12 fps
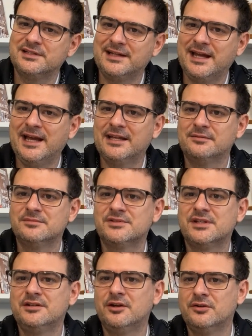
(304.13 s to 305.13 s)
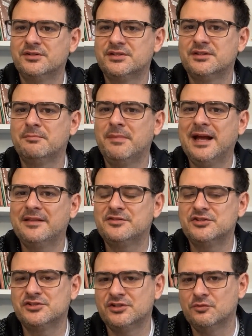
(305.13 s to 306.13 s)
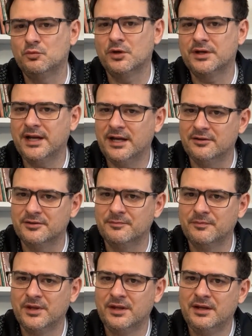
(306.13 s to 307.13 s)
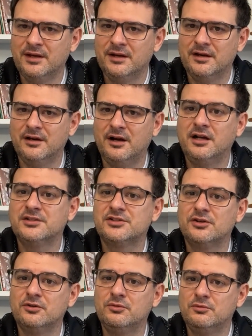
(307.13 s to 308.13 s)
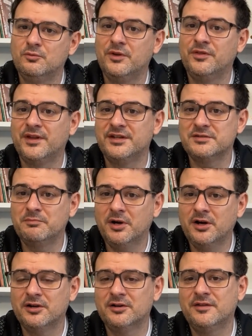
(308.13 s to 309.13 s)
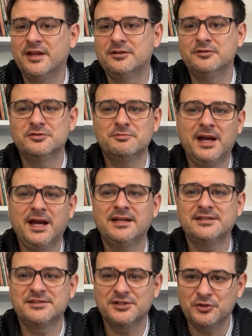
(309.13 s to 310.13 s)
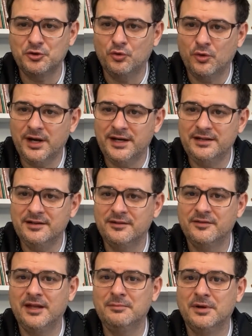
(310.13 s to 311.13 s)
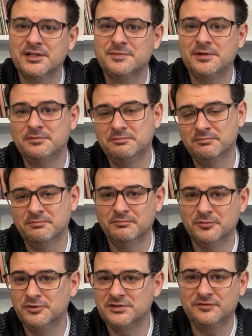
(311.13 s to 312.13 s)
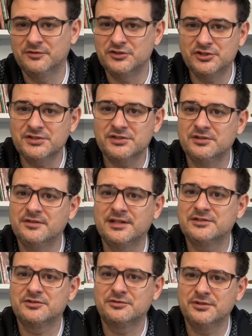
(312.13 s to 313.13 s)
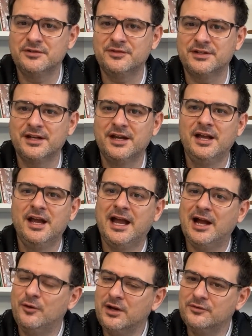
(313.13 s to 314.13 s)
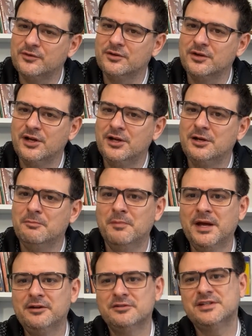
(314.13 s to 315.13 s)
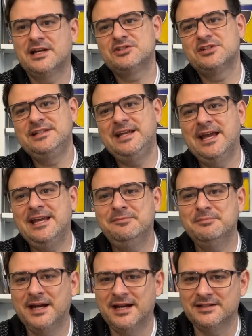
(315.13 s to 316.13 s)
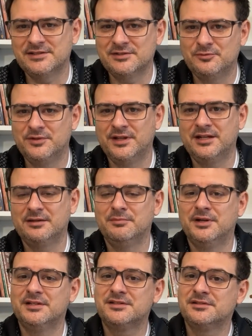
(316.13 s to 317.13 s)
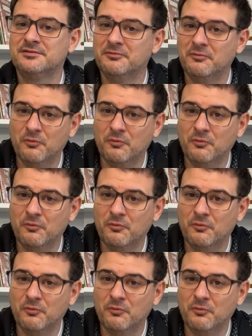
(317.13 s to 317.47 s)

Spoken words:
like atoms, they noticed that the math just didn't work out. Also, when things burn, they lose mass. Great, they must be losing phlogiston. That's terrific. However, metals actually gain mass when they combust.